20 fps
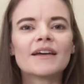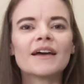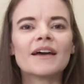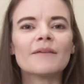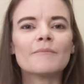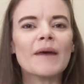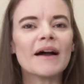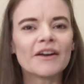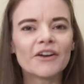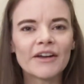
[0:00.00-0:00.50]
a
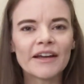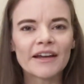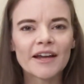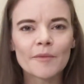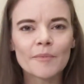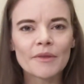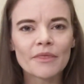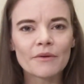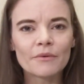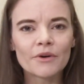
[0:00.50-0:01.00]
minor
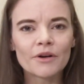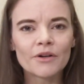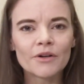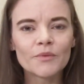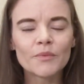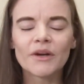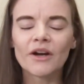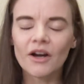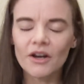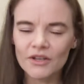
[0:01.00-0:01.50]
hiccup in the road,
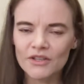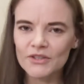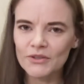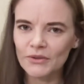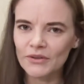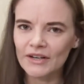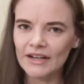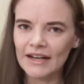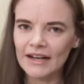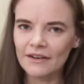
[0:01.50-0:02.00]
we got it
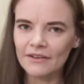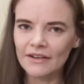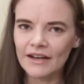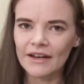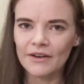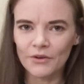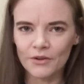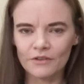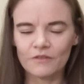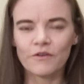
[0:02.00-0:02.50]
sorted out,
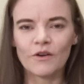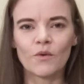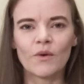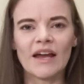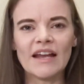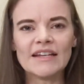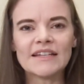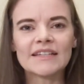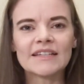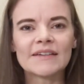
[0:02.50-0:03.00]
and off we
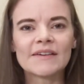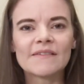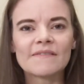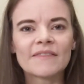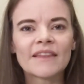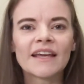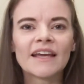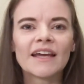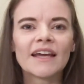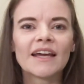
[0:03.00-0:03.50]
went.
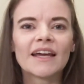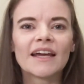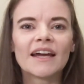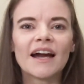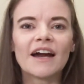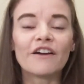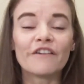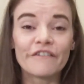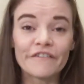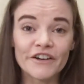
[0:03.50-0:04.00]

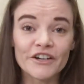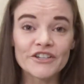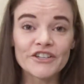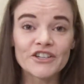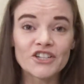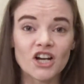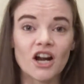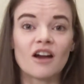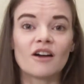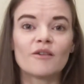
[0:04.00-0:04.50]
Our first
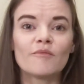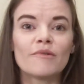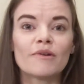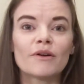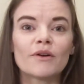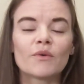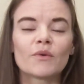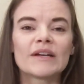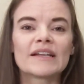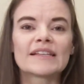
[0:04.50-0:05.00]
job
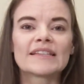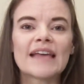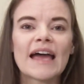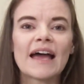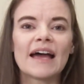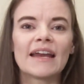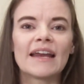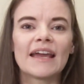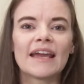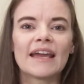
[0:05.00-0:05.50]
was
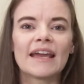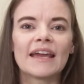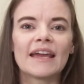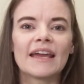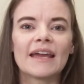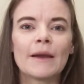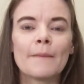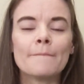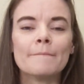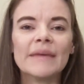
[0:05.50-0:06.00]
at
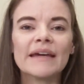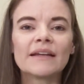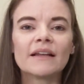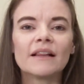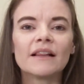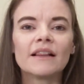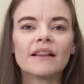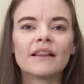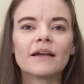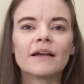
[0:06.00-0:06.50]
a
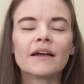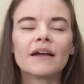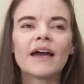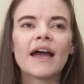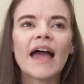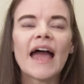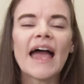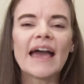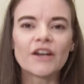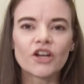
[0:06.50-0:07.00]
metal
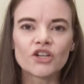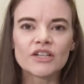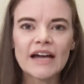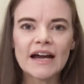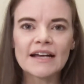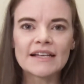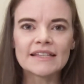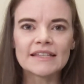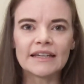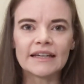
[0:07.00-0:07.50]

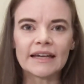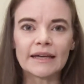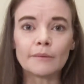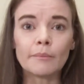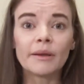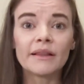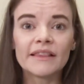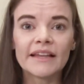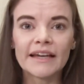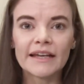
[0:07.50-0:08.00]
anodizing and
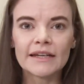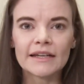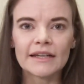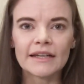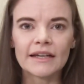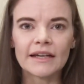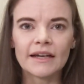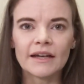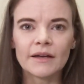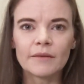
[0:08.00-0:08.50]

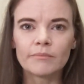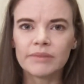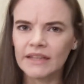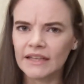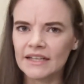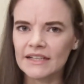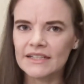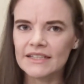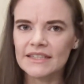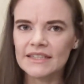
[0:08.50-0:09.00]
plating
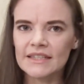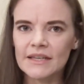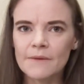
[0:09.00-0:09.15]
place.